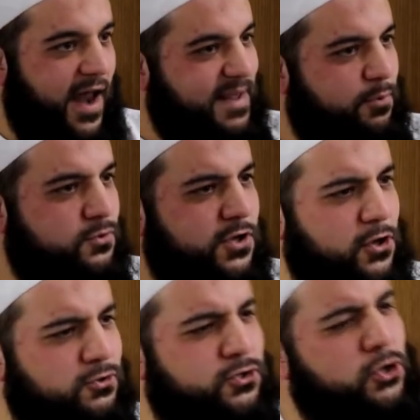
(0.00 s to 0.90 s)
and he pulls it,
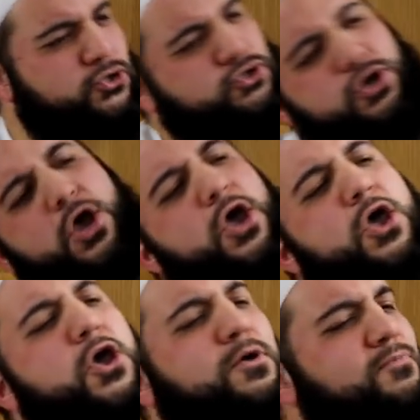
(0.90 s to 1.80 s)
he goes,
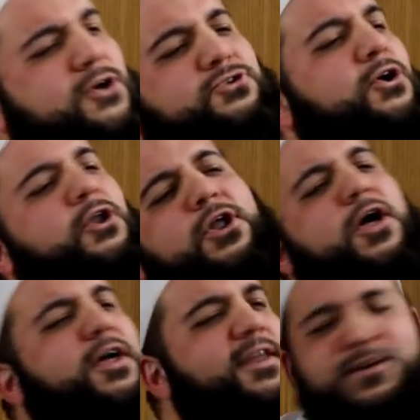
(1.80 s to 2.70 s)
Shaykh,
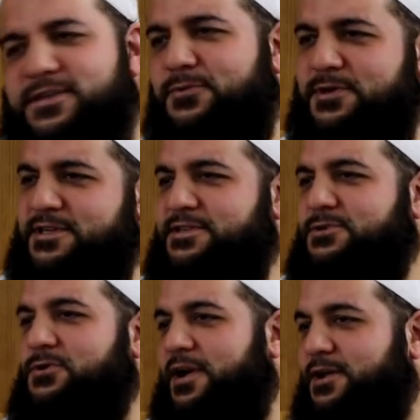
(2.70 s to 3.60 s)
masha'Allah, and he goes, I was
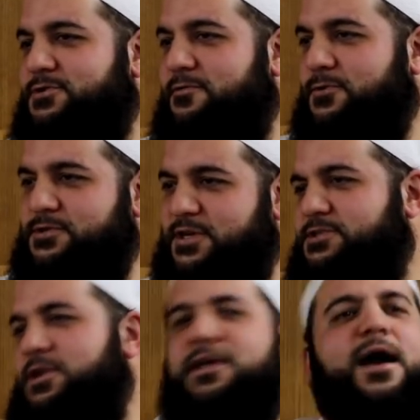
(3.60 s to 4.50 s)
listening to a lecture of yours
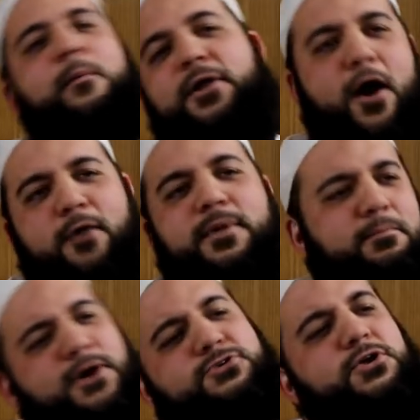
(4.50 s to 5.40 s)
yesterday and come and hug me,
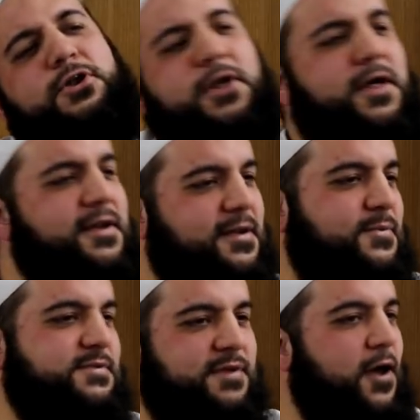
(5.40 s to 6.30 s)
masha'Allah, and he
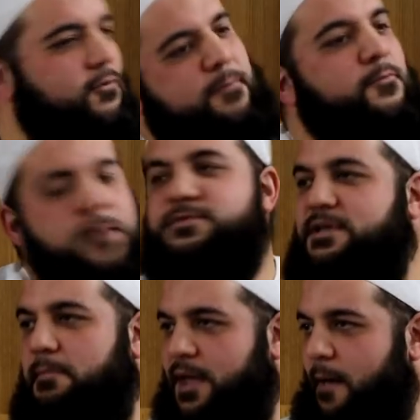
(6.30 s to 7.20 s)
was like grip,
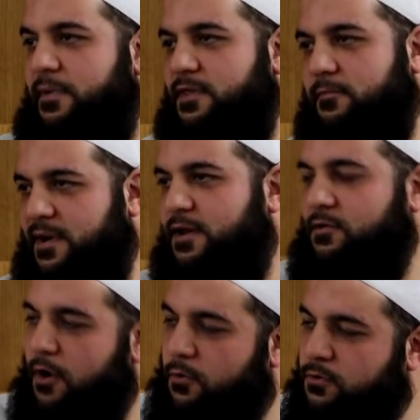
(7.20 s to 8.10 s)
gripsing me up in the middle of
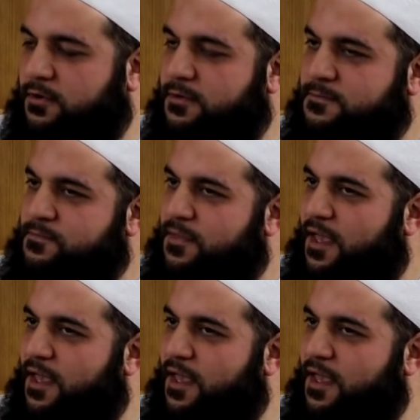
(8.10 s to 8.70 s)
the road.